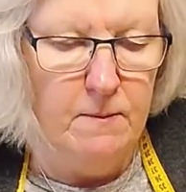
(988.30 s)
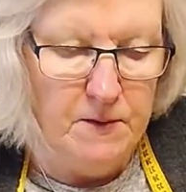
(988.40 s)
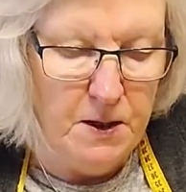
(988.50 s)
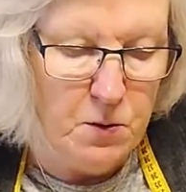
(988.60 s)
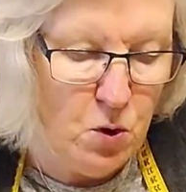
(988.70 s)

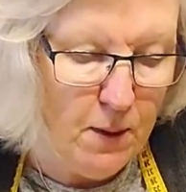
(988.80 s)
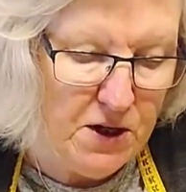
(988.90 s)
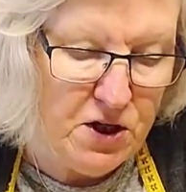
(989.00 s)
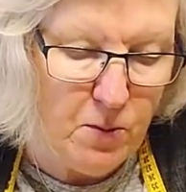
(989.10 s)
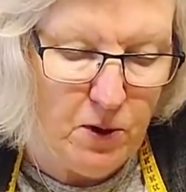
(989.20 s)
It's hard to
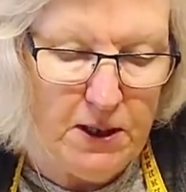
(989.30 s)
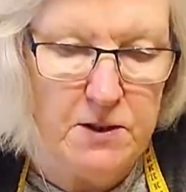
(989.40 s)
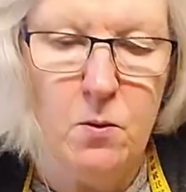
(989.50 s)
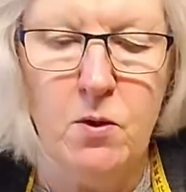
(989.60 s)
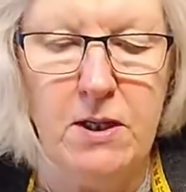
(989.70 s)
imagine it when
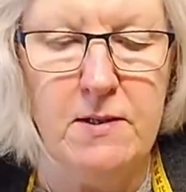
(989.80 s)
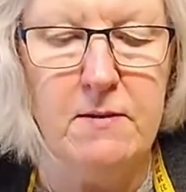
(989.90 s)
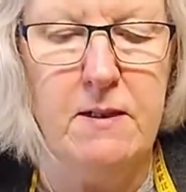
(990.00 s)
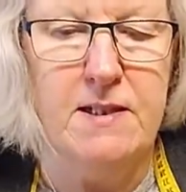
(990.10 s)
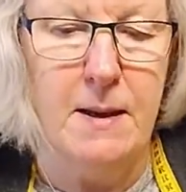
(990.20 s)
it's all
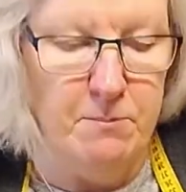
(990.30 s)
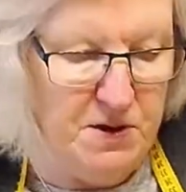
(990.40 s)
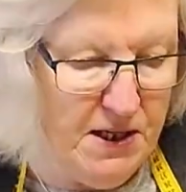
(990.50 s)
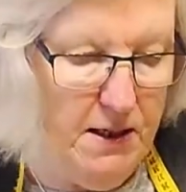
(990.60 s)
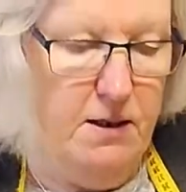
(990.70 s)
this
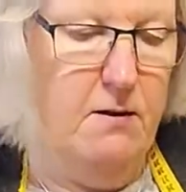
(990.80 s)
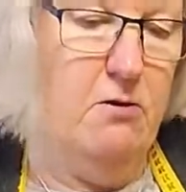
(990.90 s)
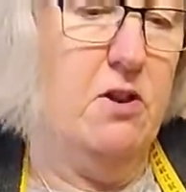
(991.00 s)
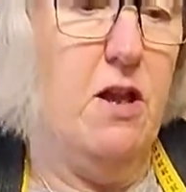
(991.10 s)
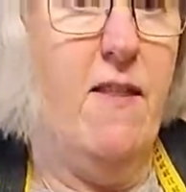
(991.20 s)
empty and it
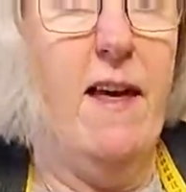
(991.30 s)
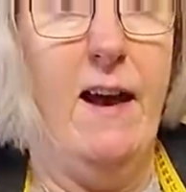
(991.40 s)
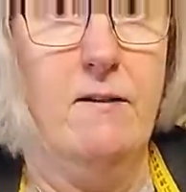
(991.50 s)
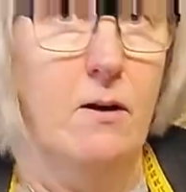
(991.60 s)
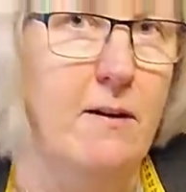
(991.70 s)
looks like that.